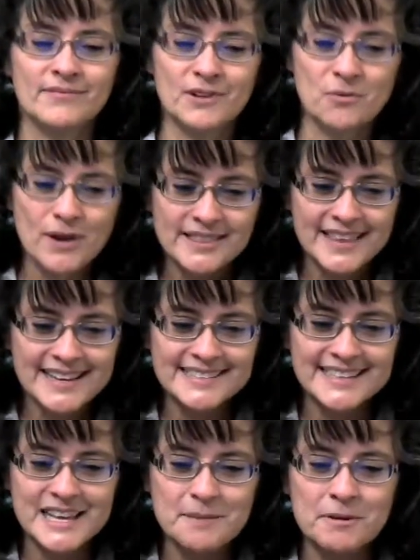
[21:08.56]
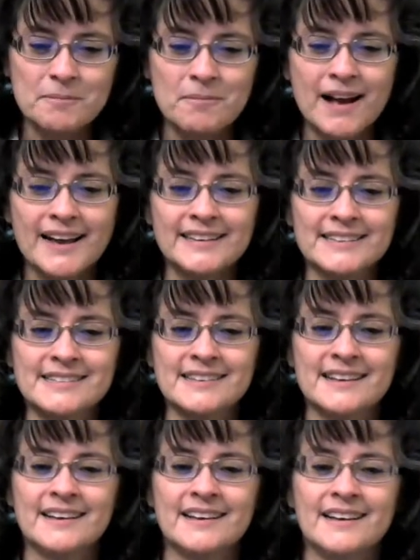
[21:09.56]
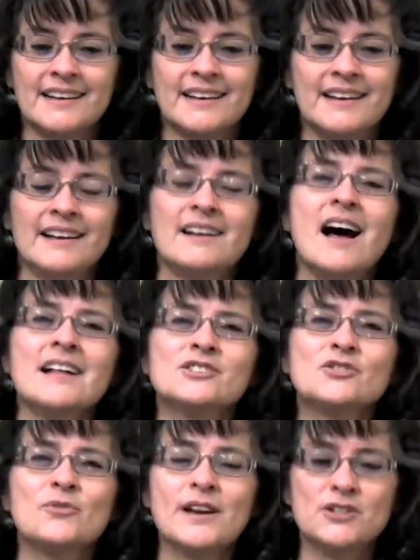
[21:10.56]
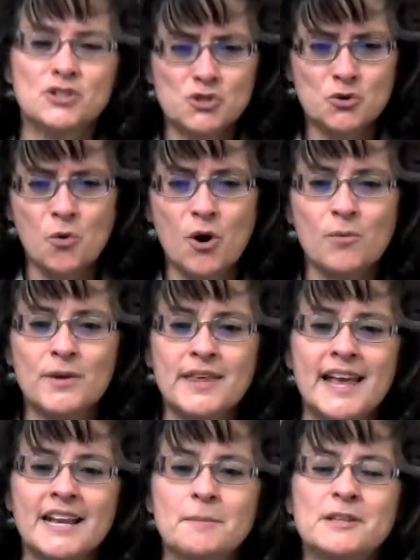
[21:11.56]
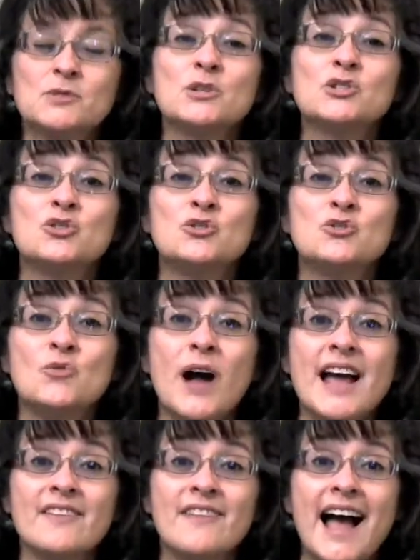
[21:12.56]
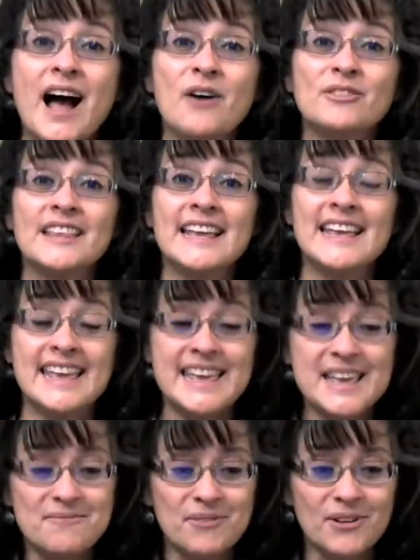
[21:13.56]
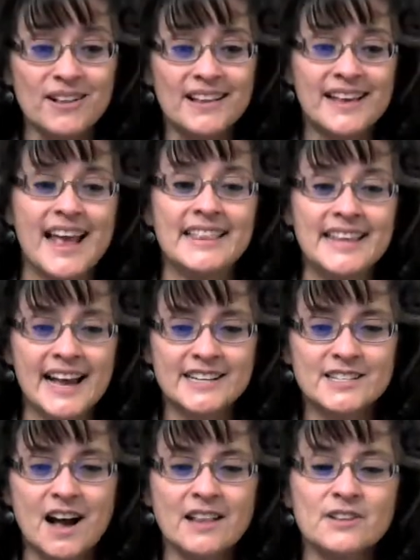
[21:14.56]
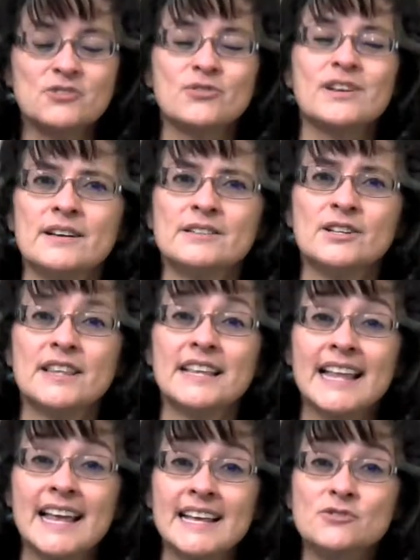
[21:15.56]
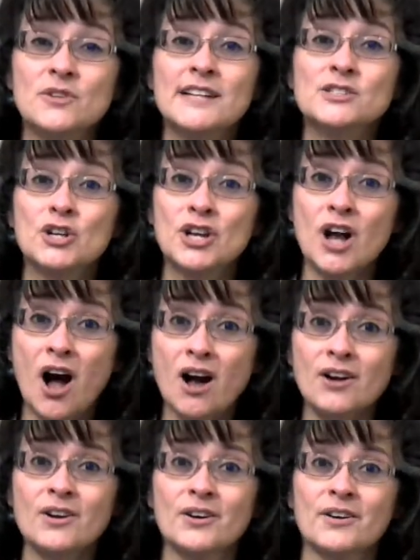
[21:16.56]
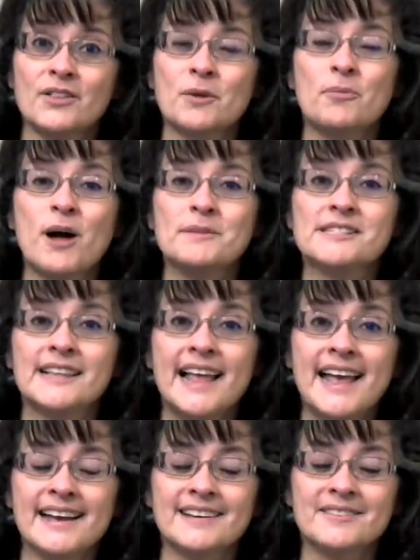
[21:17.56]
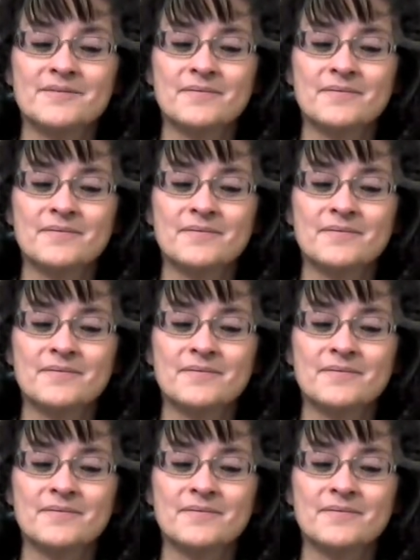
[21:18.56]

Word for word: One thing to keep in mind is God's direction to war with the enemies was to drive out the evil and the idolatry so that the Israelites could conquer the promised land.